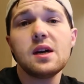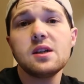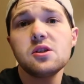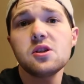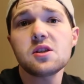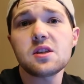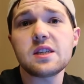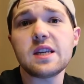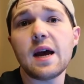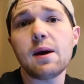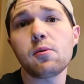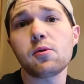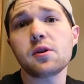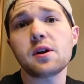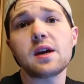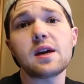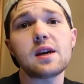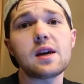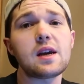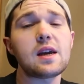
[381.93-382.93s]
just
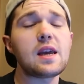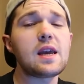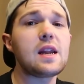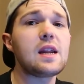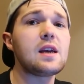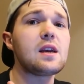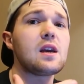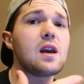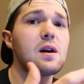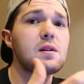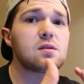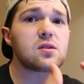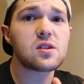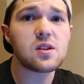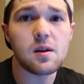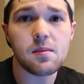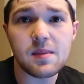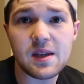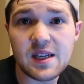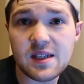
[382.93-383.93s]
networking and getting
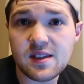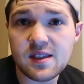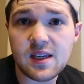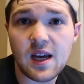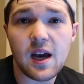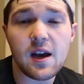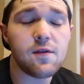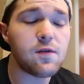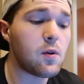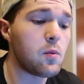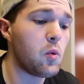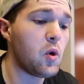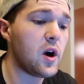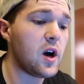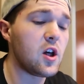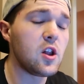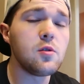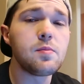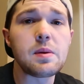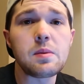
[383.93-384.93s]
some insight from
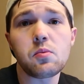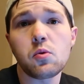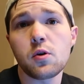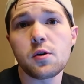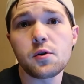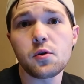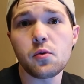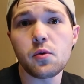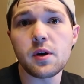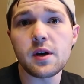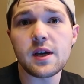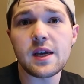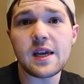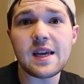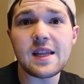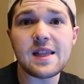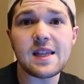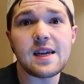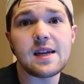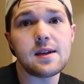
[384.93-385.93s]
what other people are doing
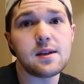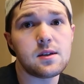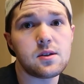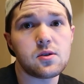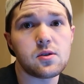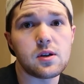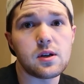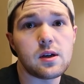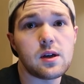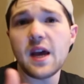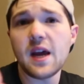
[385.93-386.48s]
in the industry.